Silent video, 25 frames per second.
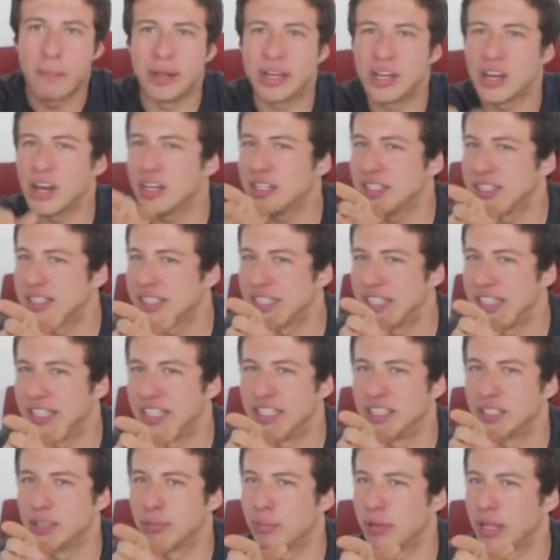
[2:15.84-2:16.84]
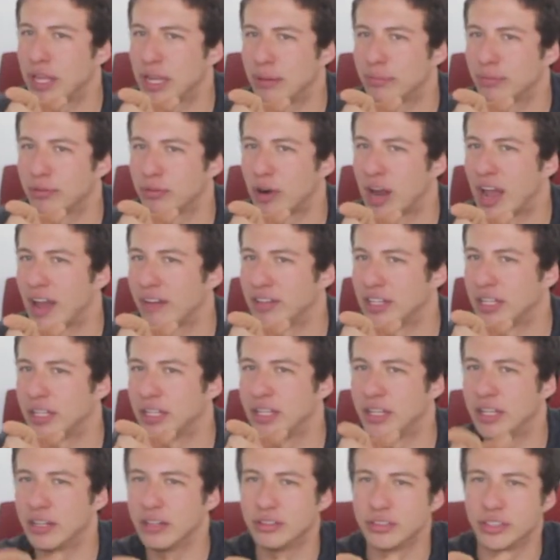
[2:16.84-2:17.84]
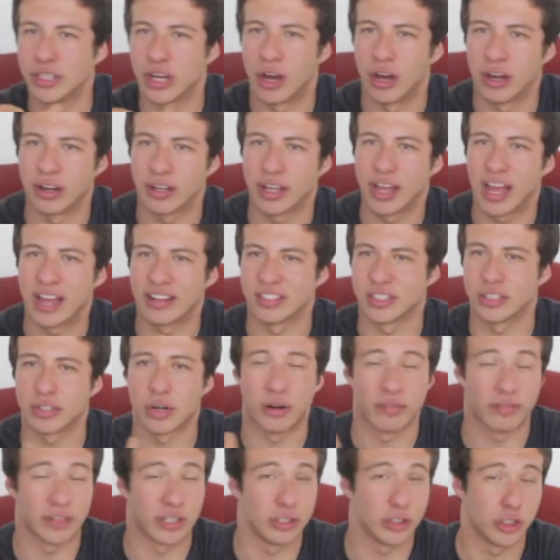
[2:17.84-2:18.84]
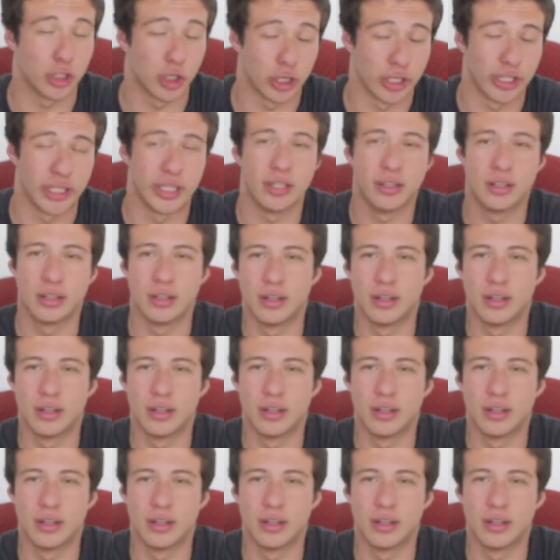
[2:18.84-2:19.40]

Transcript: because he is blamed for having killed Huck at the start of their journey.